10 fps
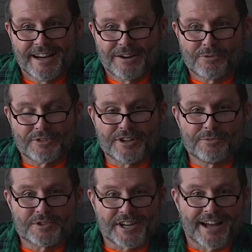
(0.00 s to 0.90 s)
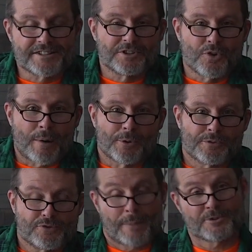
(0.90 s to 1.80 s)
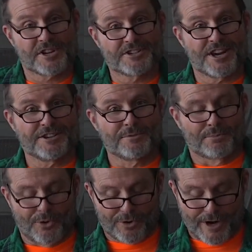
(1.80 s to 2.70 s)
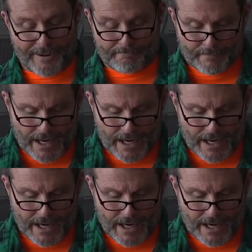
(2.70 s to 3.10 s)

with the Wisconsin Cooperative Trappers Education Program.